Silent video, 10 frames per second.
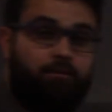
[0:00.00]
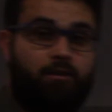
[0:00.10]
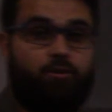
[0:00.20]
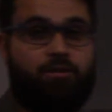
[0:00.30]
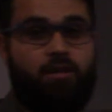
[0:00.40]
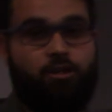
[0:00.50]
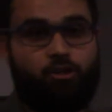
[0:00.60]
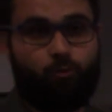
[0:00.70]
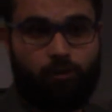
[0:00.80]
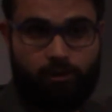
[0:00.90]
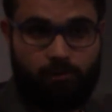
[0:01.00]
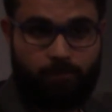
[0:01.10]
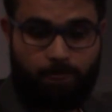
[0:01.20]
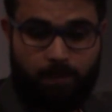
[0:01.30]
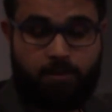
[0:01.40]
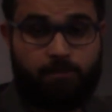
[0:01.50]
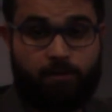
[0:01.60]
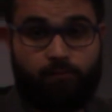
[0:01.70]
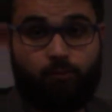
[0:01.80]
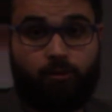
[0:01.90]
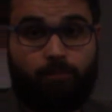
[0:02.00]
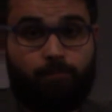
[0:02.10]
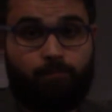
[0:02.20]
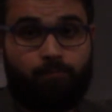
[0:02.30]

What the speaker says: then you can say this word is marfu'a,